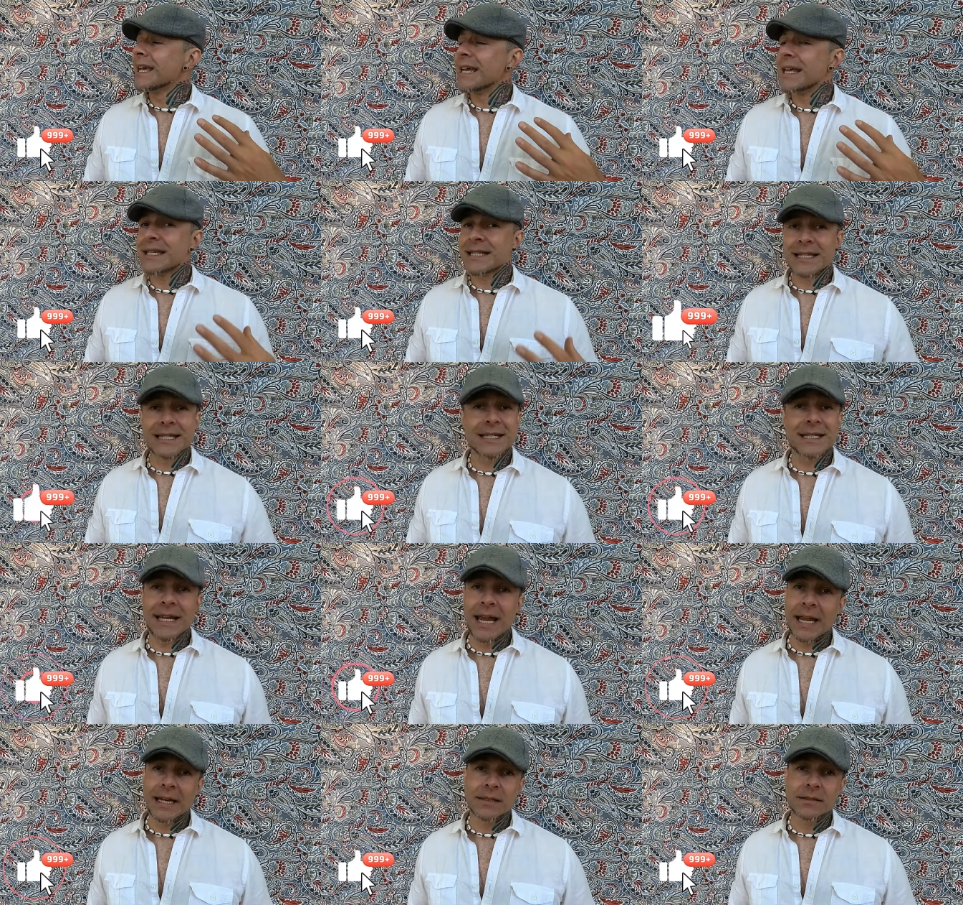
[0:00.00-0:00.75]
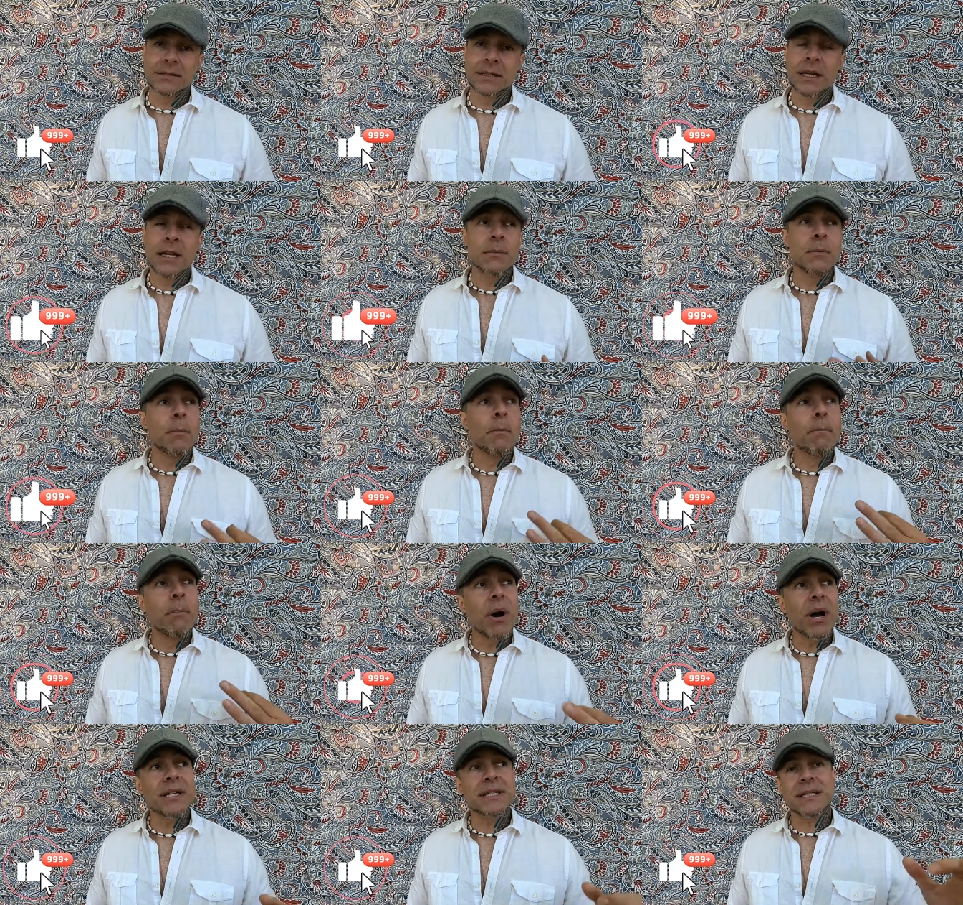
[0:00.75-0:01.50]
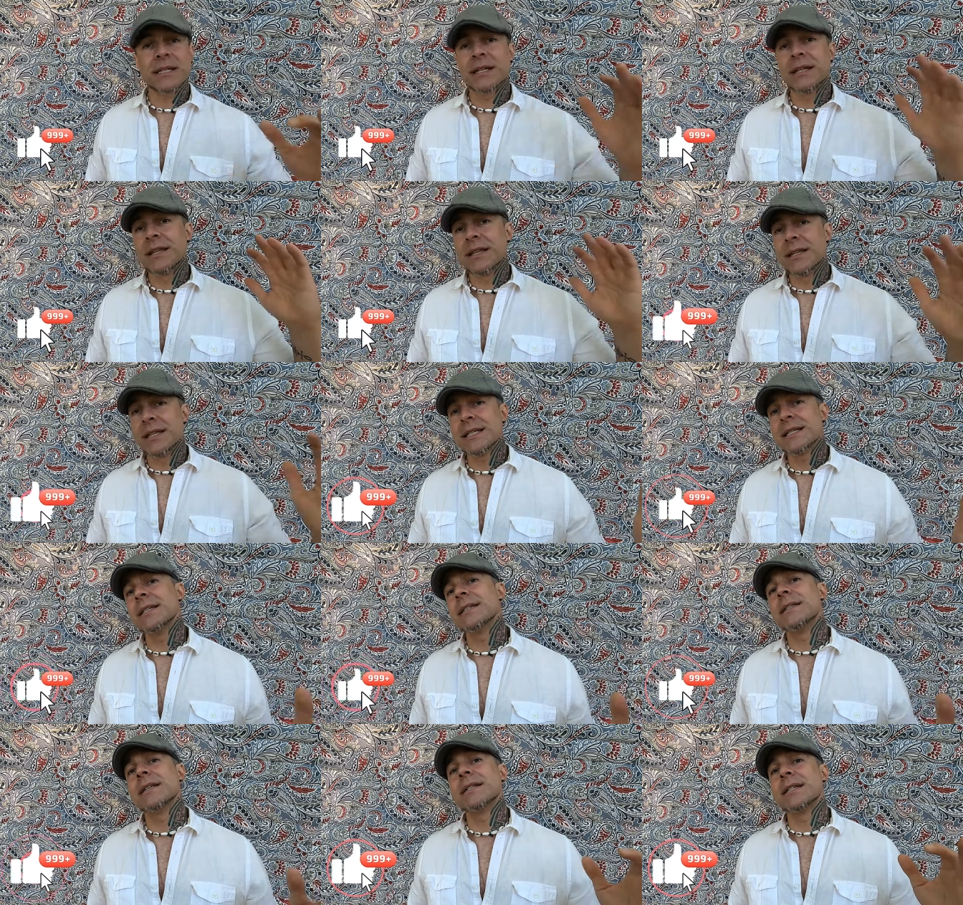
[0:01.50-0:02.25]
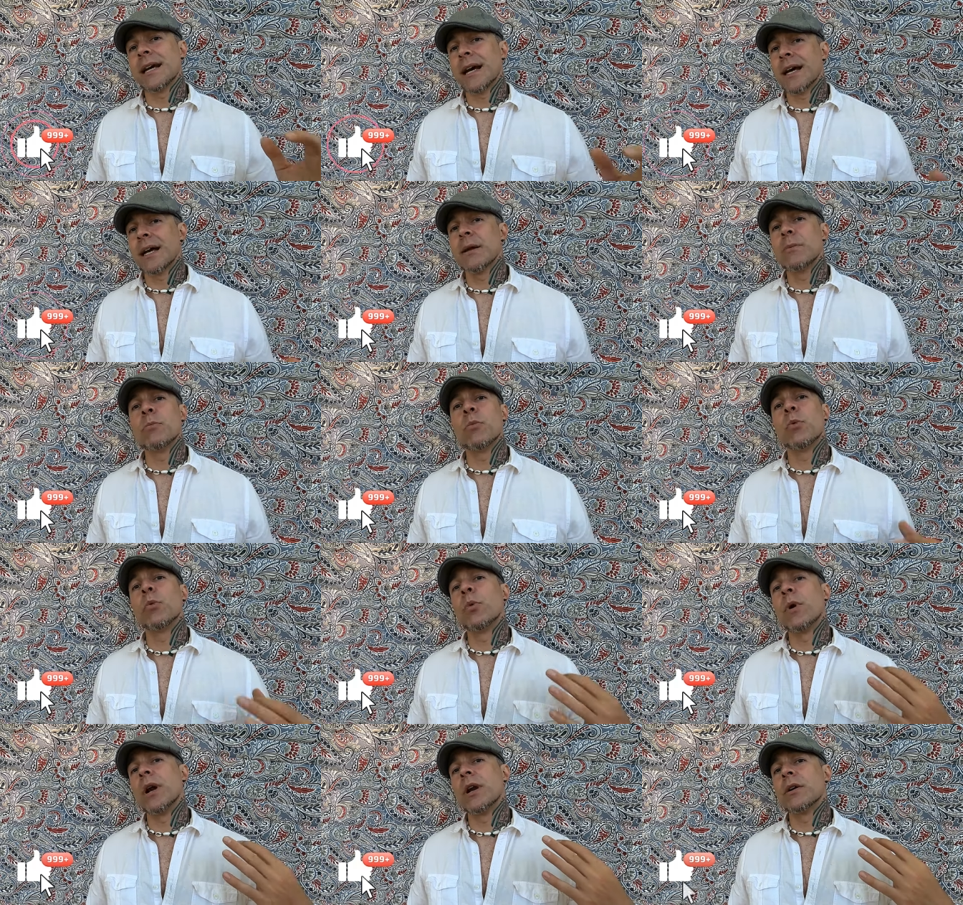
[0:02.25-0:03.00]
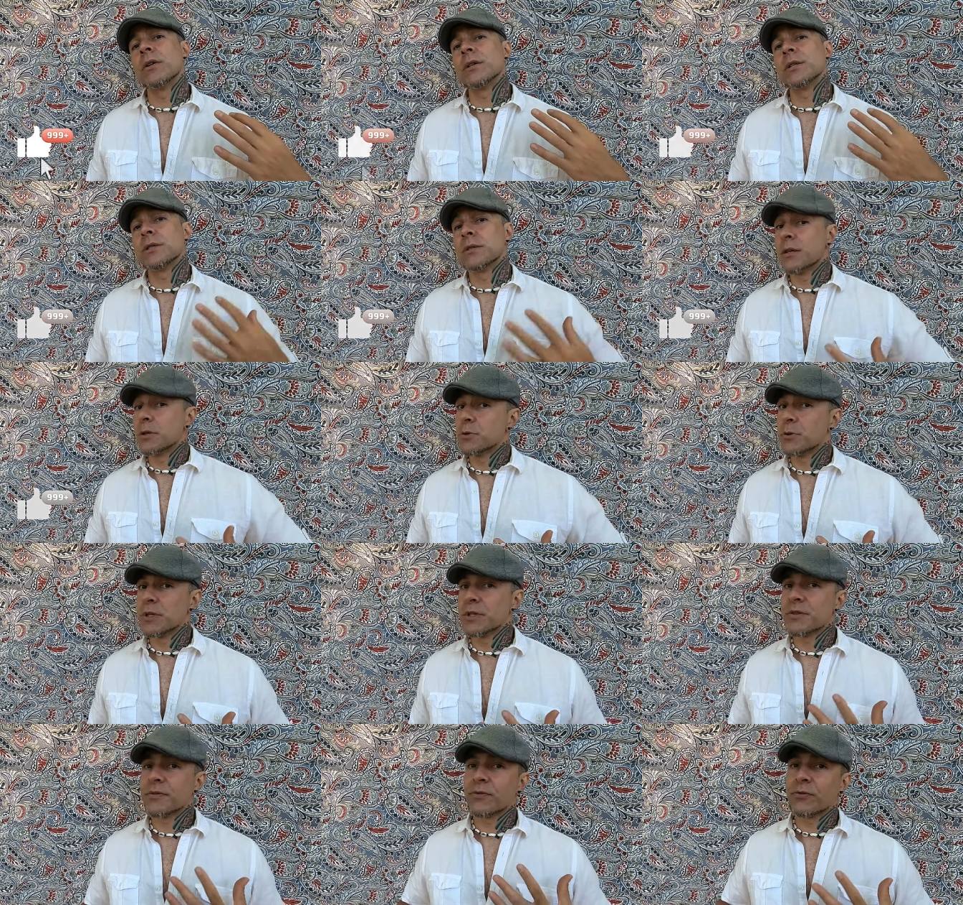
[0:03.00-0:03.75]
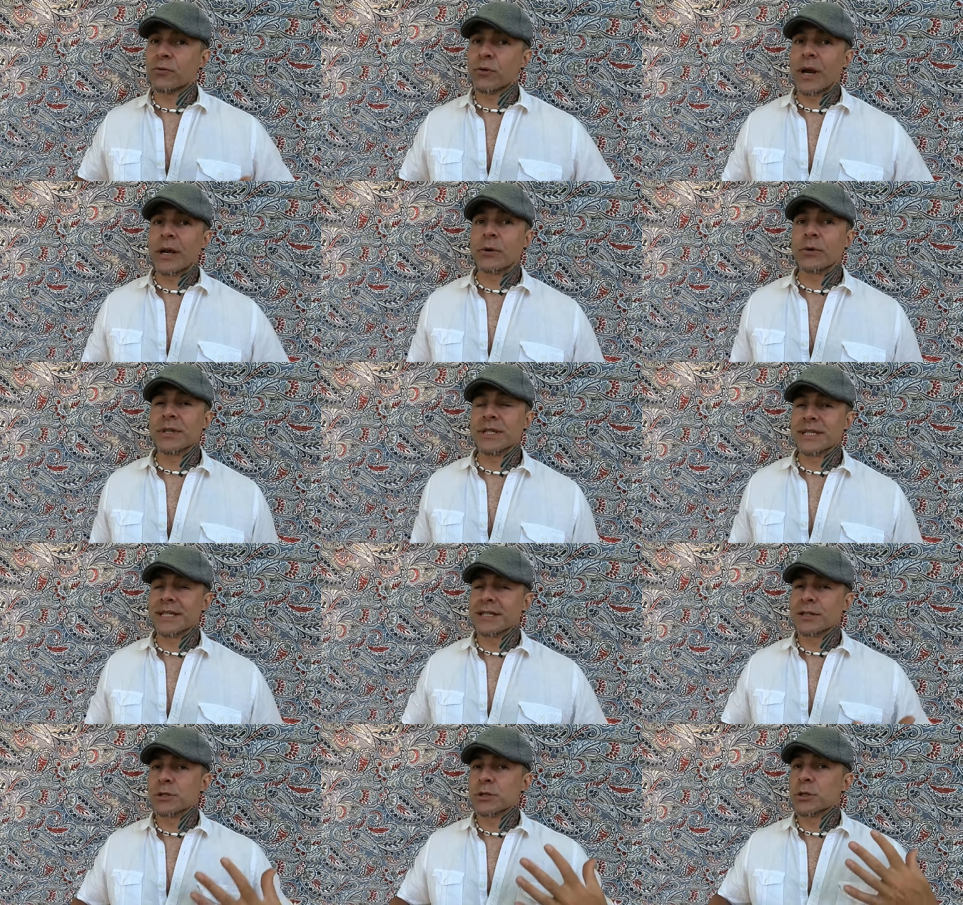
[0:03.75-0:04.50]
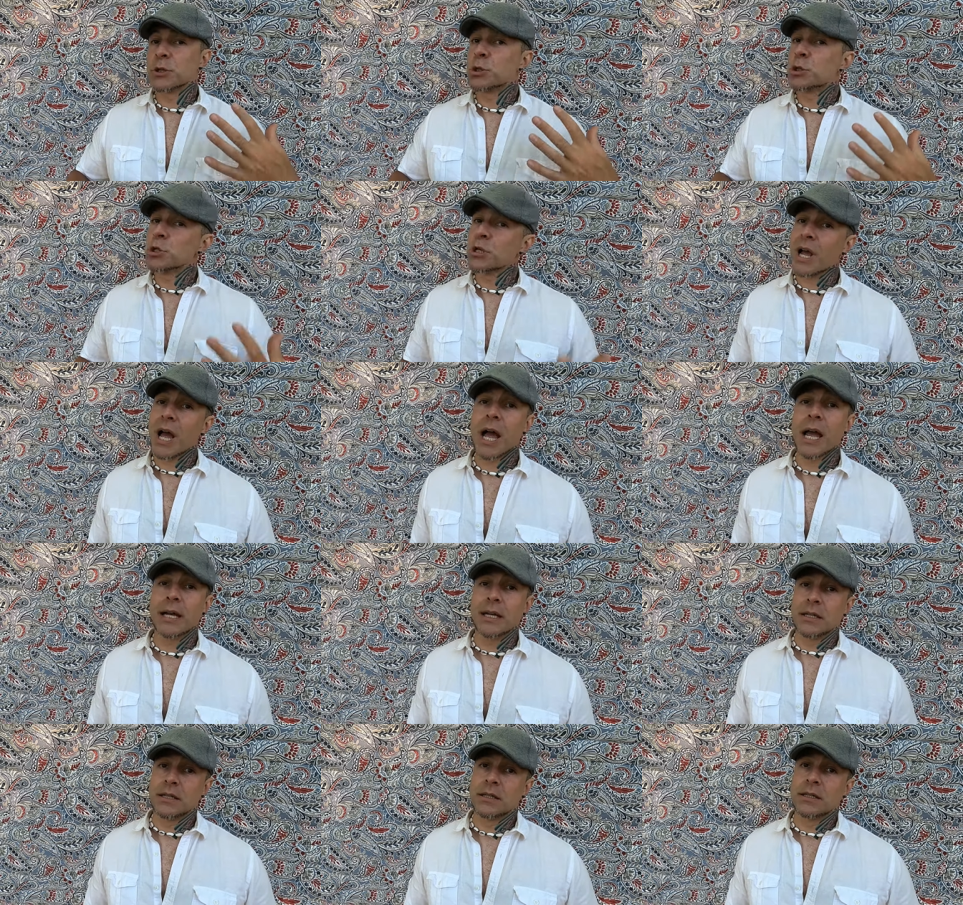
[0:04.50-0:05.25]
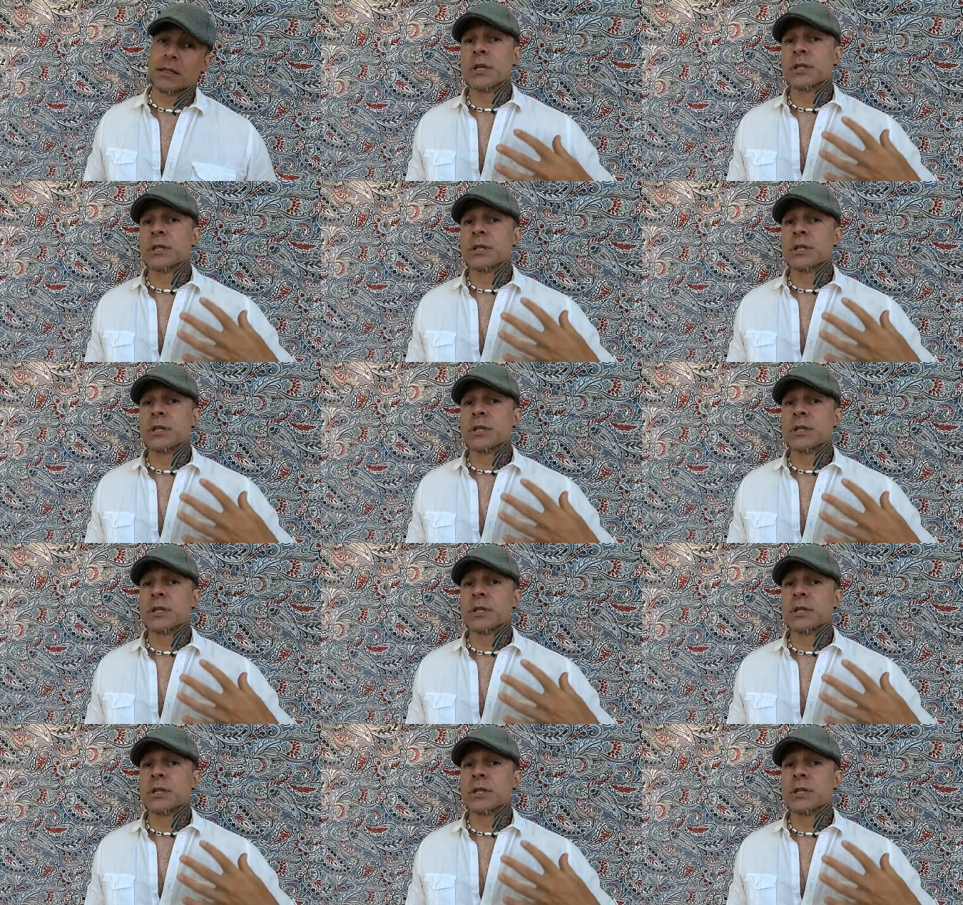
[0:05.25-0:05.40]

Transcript: It's insane. But this is the time where citrus fragrances shine.